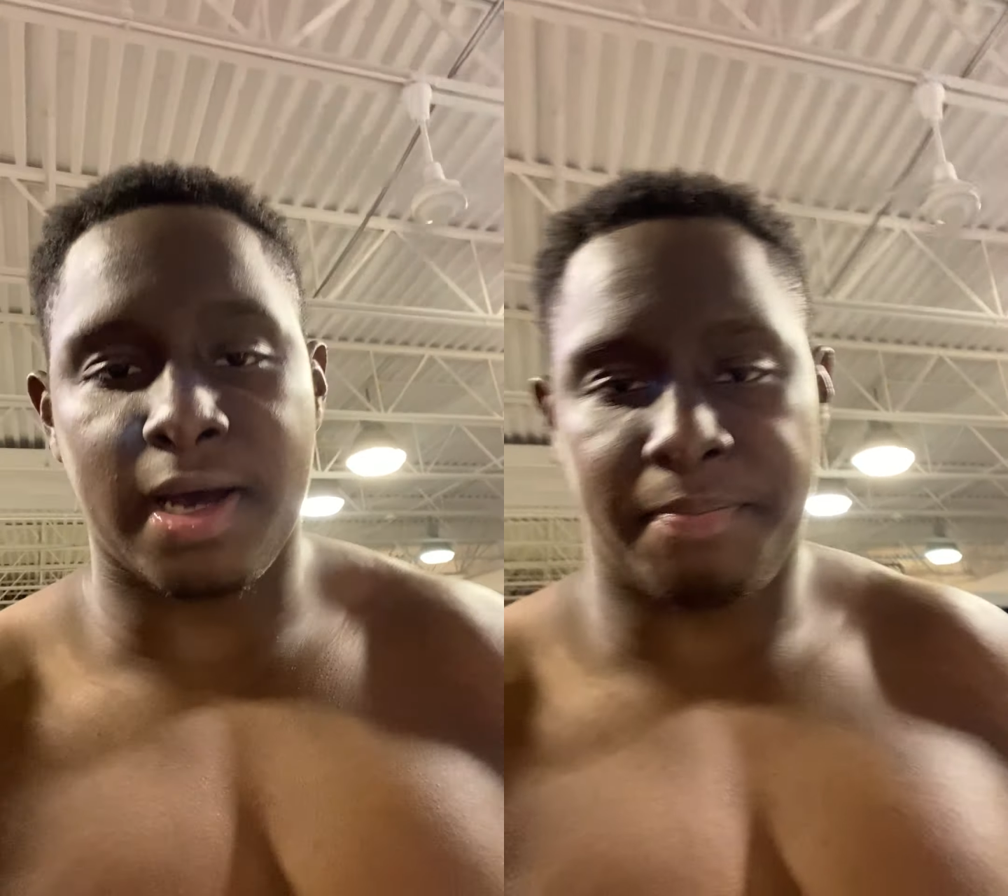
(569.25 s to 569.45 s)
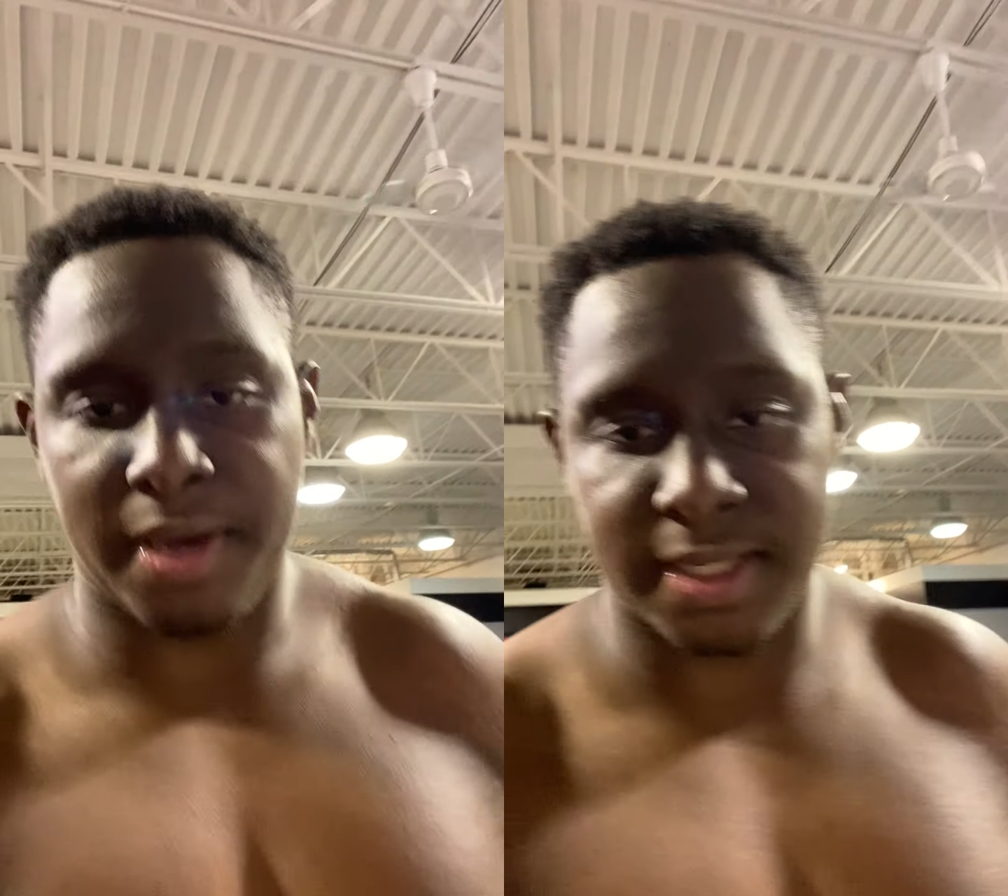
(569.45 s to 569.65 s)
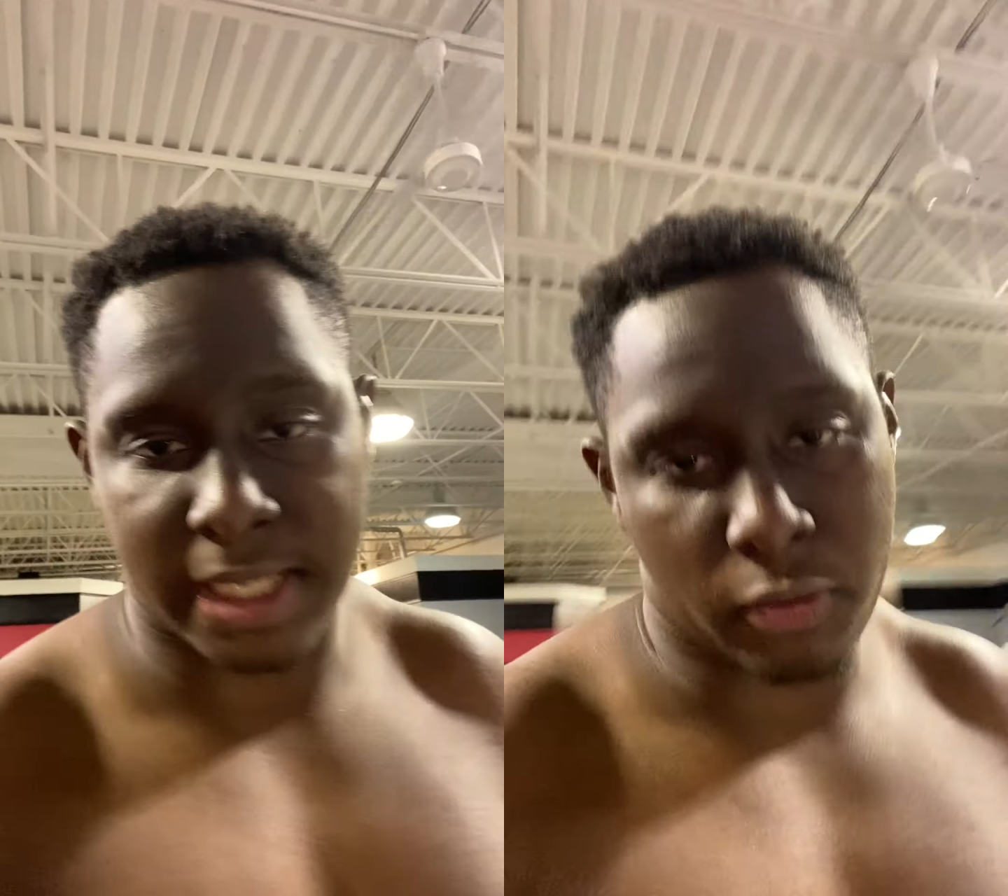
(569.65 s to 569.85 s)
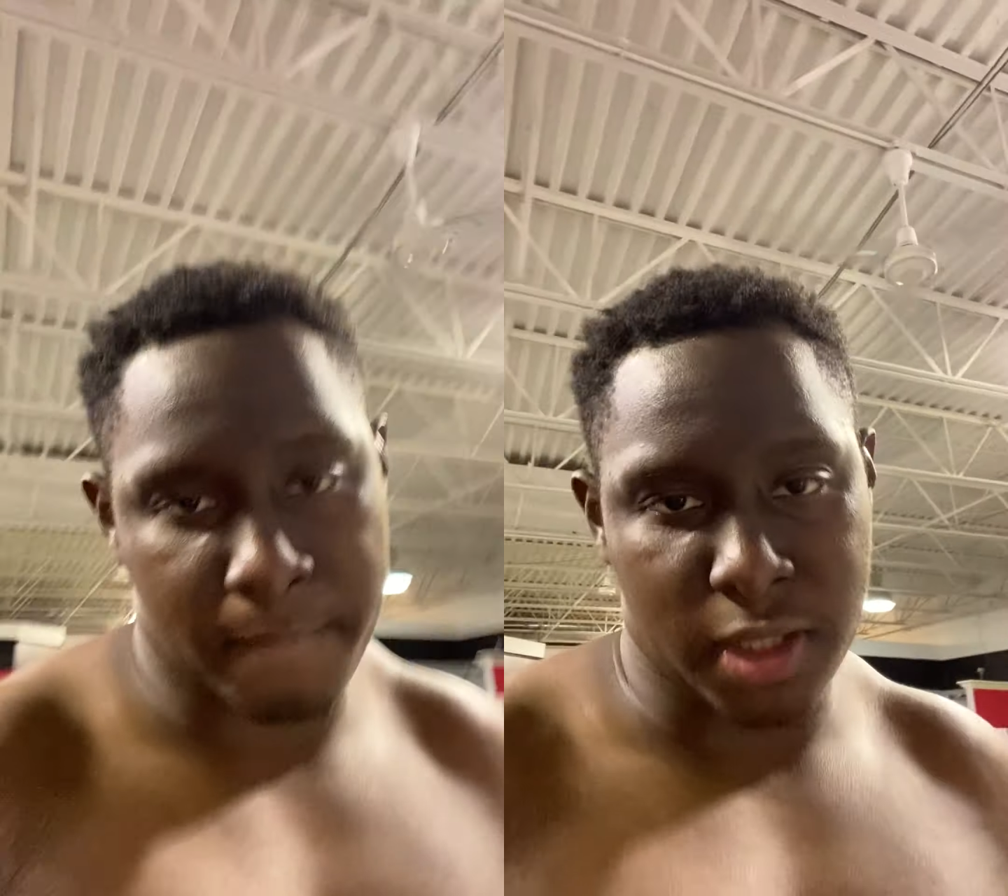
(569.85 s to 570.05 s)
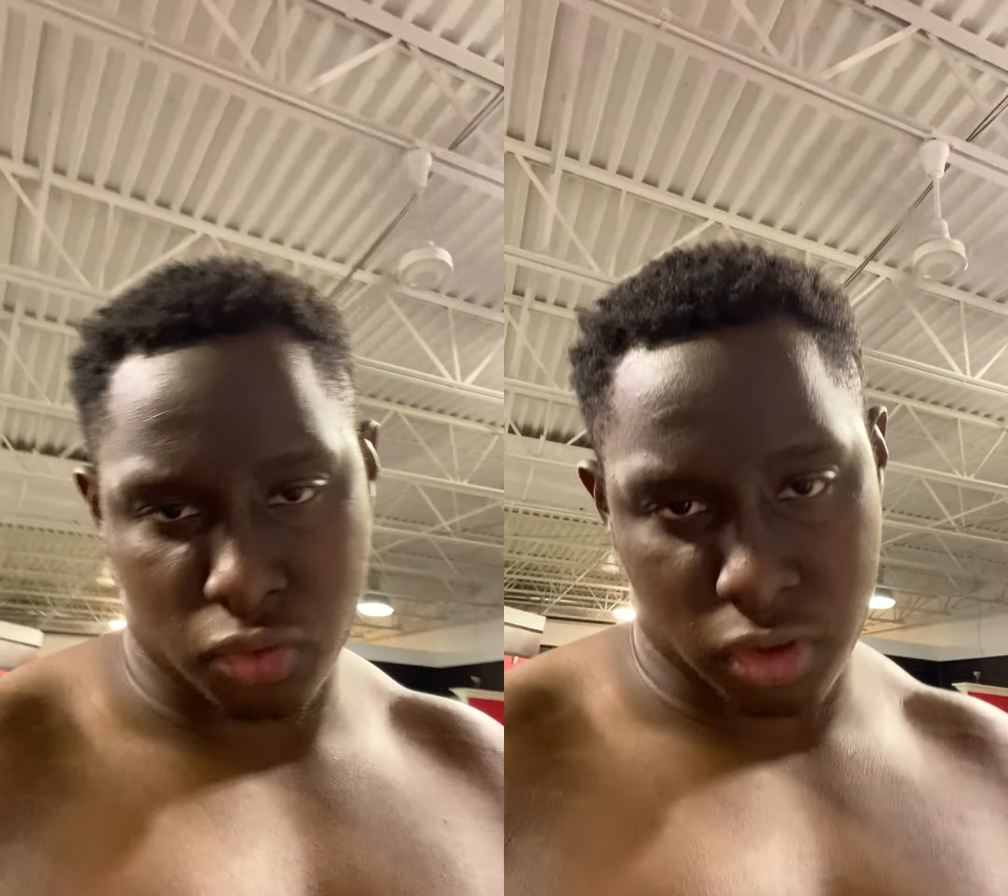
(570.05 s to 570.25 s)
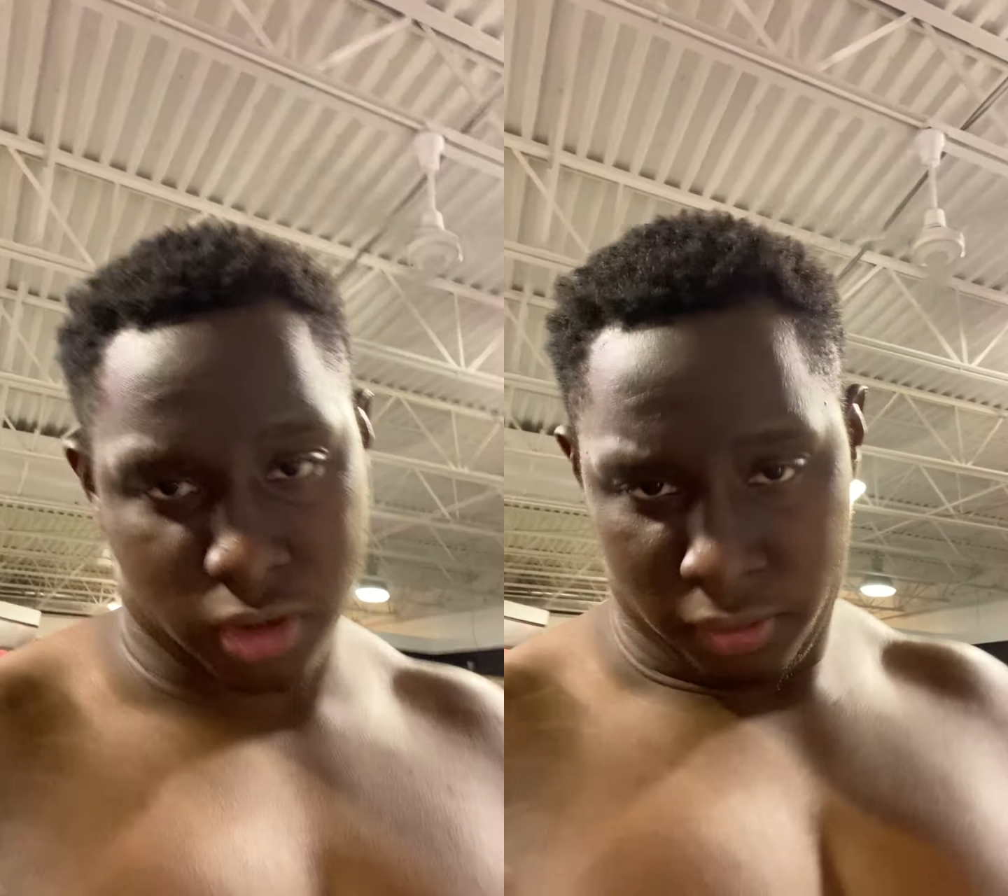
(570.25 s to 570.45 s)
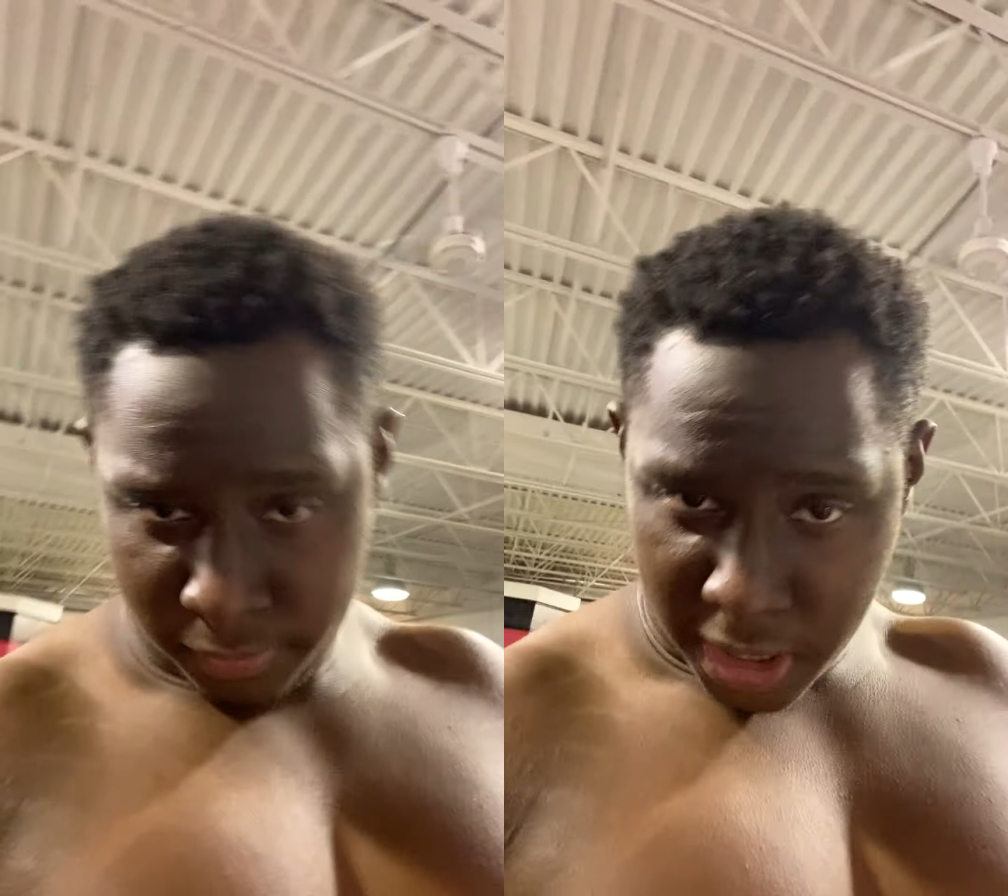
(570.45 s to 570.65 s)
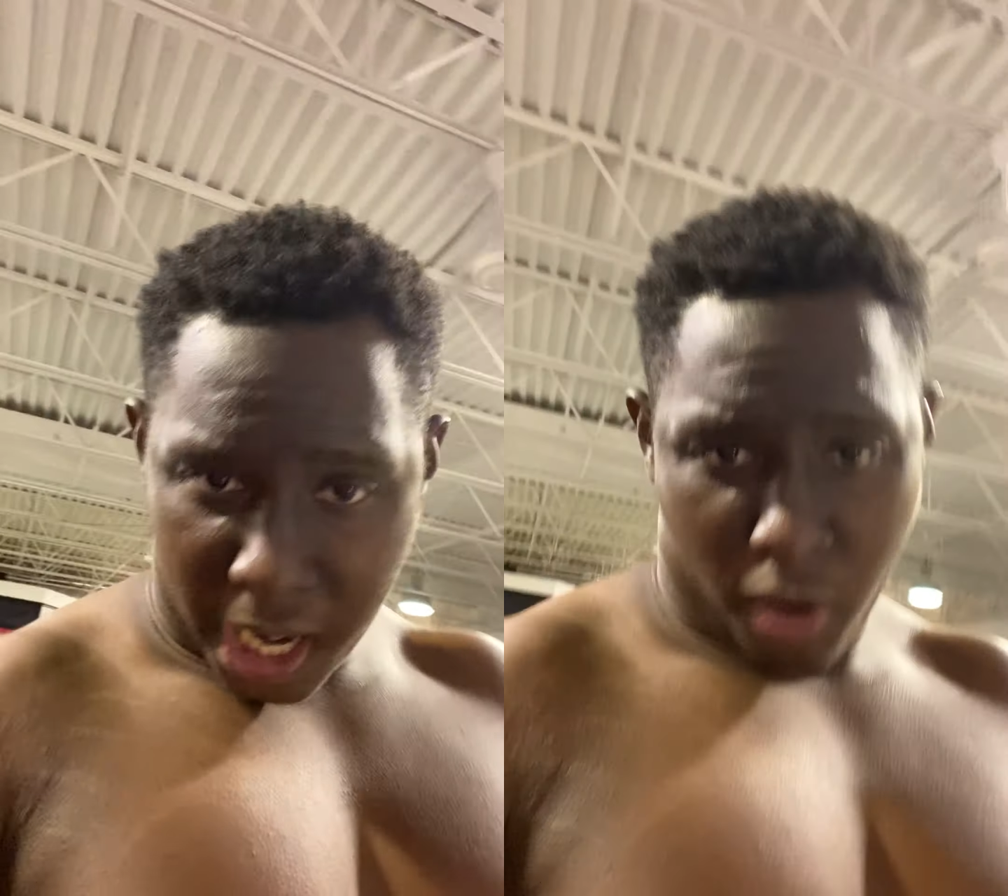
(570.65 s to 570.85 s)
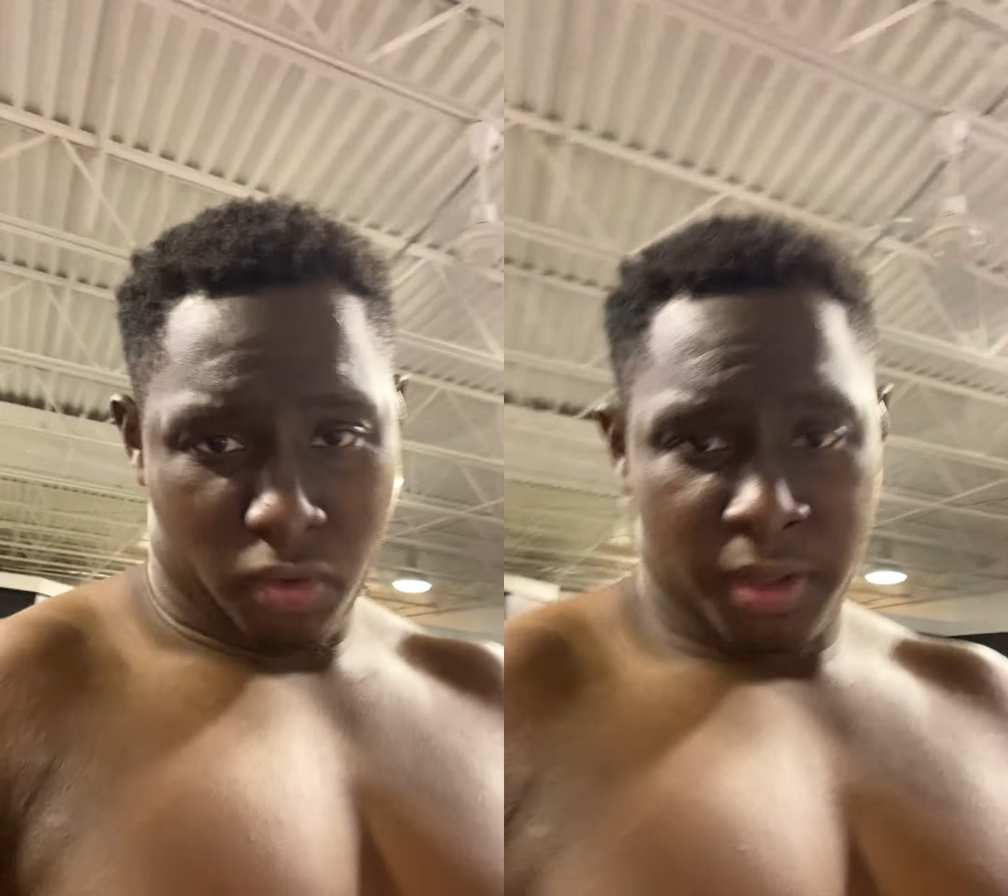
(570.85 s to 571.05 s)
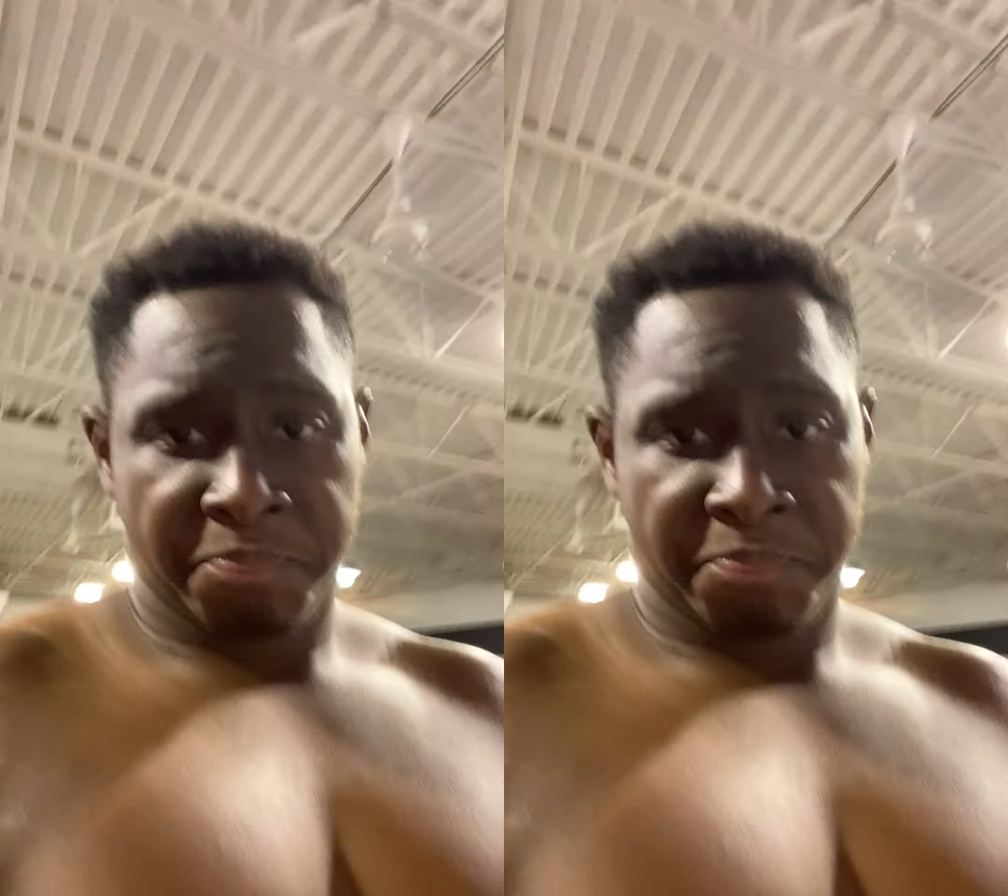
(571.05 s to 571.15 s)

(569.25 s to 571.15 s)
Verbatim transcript: about Penn State will beat Georgia. How?